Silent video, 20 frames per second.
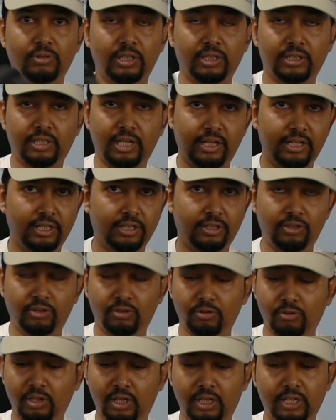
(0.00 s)
you can carry it in
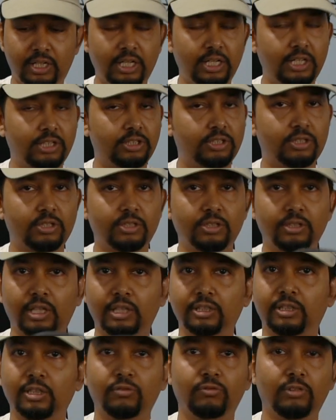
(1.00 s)
your luggage,
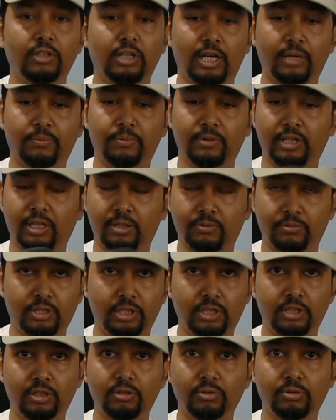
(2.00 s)
nothing will happen, I'm
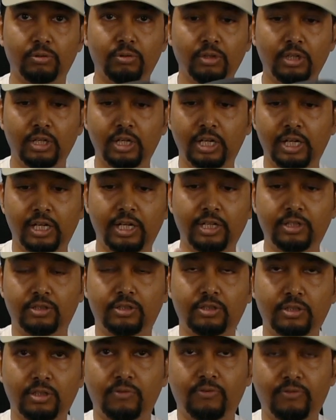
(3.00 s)
telling you.
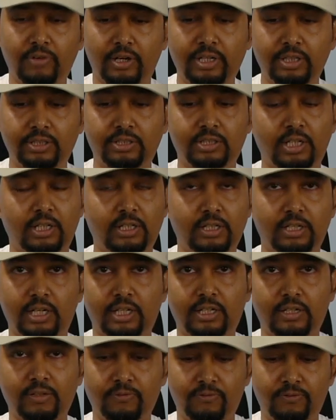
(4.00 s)
It's very sturdy,
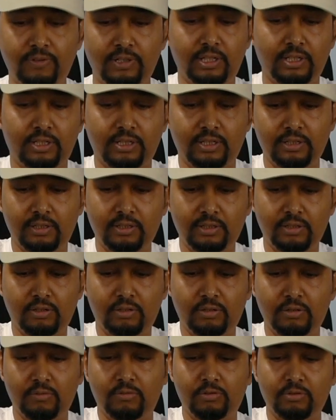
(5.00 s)
I can feel it
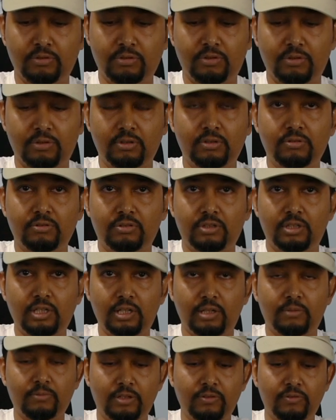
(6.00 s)
almost. You
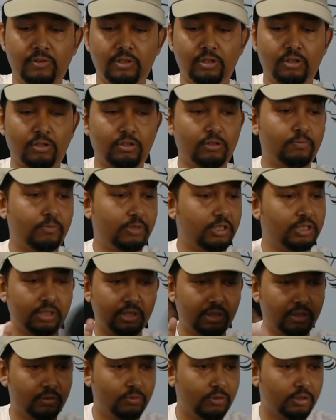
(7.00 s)
see, I'm giving a lot of
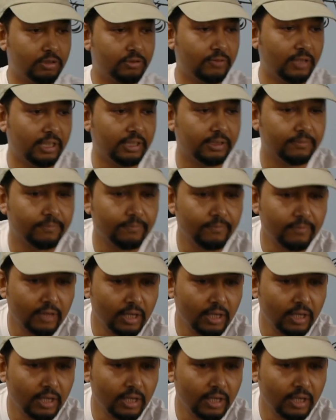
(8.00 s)
pressure, it works fine.